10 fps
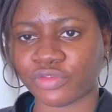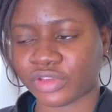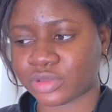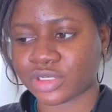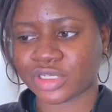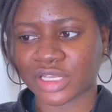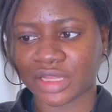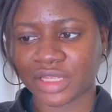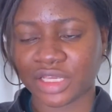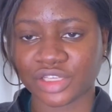of it because I
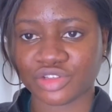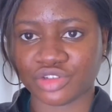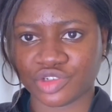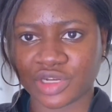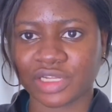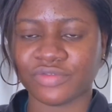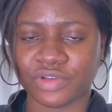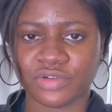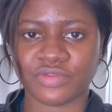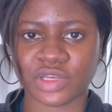think it's usually
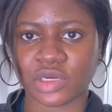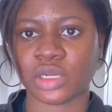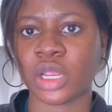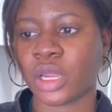very, very